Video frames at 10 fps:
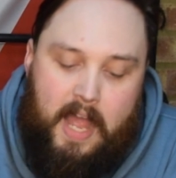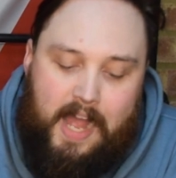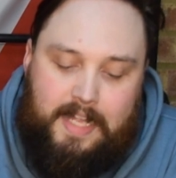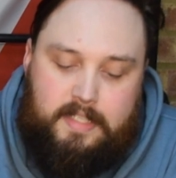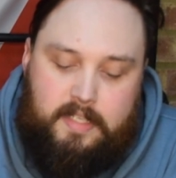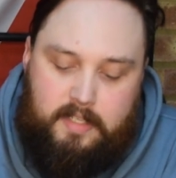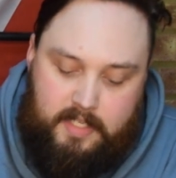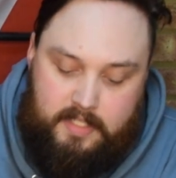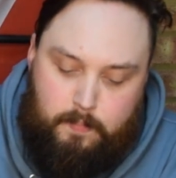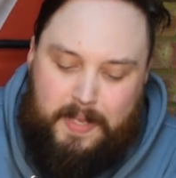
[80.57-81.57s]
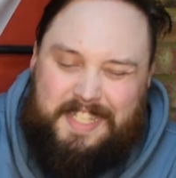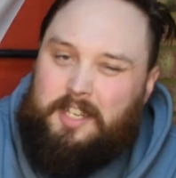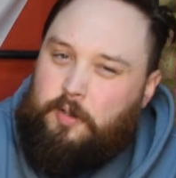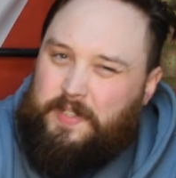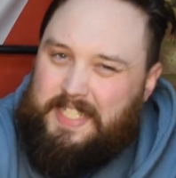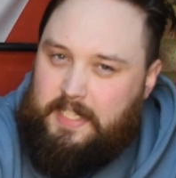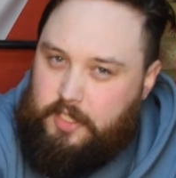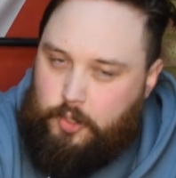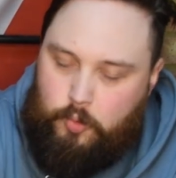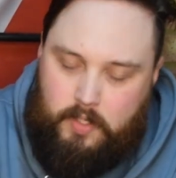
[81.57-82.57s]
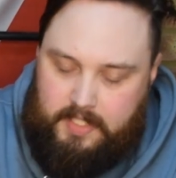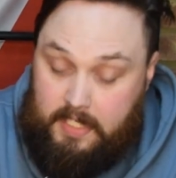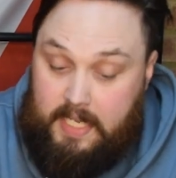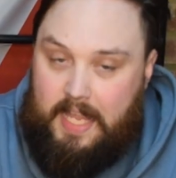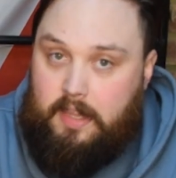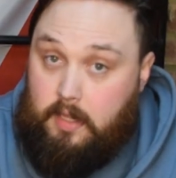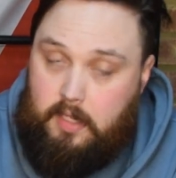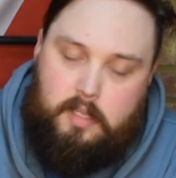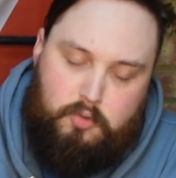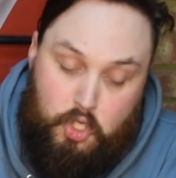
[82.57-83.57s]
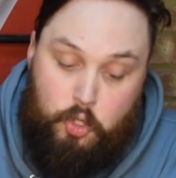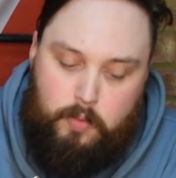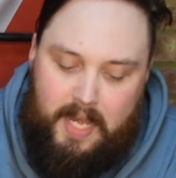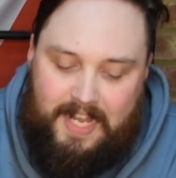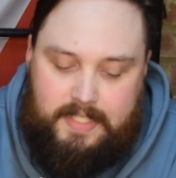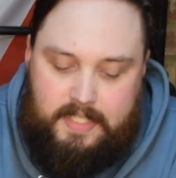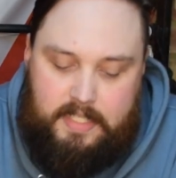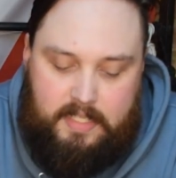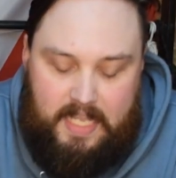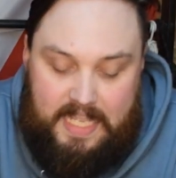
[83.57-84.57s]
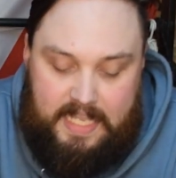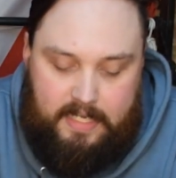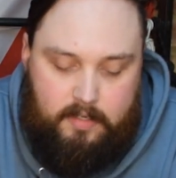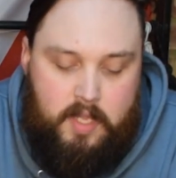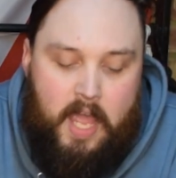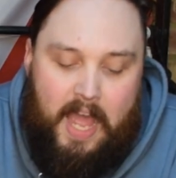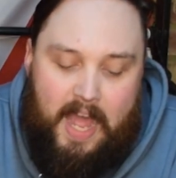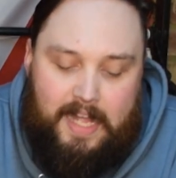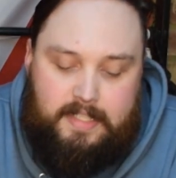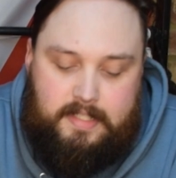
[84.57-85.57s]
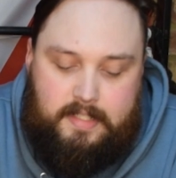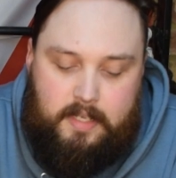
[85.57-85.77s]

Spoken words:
and that just makes it a lot easier to sort of get the new neck seal in and